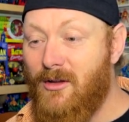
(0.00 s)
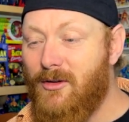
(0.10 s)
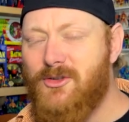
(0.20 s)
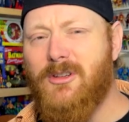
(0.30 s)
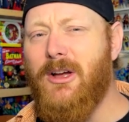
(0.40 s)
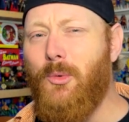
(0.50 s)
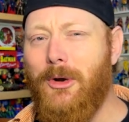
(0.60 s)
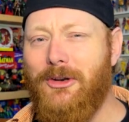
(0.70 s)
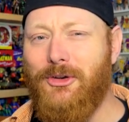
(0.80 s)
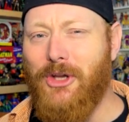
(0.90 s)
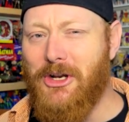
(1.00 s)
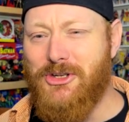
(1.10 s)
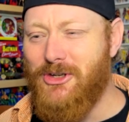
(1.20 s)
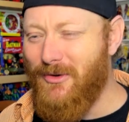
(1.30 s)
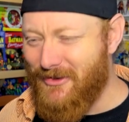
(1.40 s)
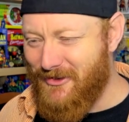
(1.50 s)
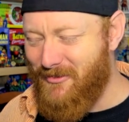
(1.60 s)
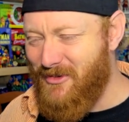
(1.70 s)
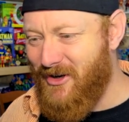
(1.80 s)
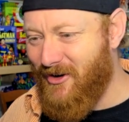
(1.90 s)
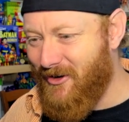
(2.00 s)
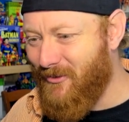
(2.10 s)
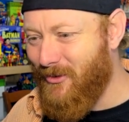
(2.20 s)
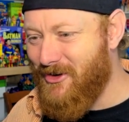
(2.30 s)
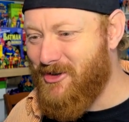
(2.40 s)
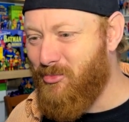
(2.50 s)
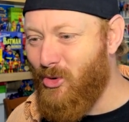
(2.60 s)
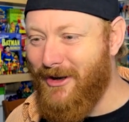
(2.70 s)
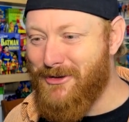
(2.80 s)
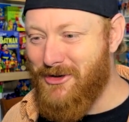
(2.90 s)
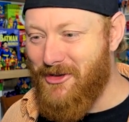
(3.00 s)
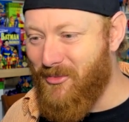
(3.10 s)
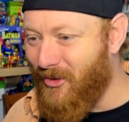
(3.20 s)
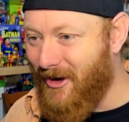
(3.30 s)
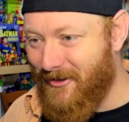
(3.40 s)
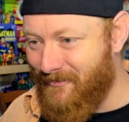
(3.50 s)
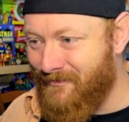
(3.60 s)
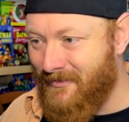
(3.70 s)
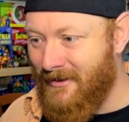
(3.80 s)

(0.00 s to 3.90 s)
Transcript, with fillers: Those look like wooden Dutch shoes from here with springs on the bottom.